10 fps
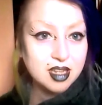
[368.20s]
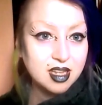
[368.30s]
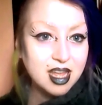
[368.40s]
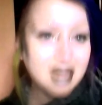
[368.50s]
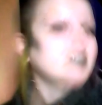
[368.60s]

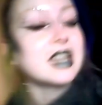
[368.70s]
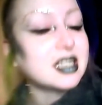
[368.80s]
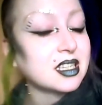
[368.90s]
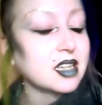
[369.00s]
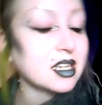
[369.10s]

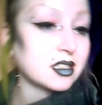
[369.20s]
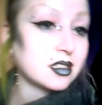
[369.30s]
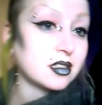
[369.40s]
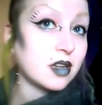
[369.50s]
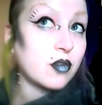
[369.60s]

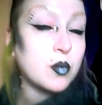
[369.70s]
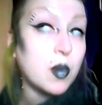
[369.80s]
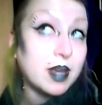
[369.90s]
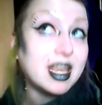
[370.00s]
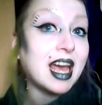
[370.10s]
it's a room where
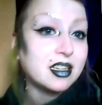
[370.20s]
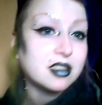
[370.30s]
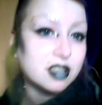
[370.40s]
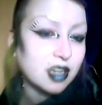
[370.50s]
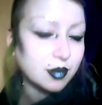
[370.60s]
we can
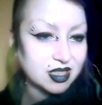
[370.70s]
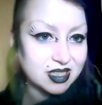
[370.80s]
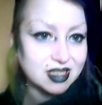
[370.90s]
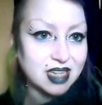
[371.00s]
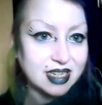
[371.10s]
sculpt a
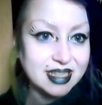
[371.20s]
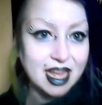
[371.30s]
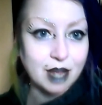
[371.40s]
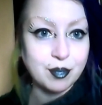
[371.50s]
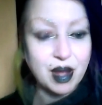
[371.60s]
decent sized
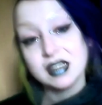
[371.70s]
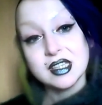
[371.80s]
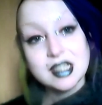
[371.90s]
thing, but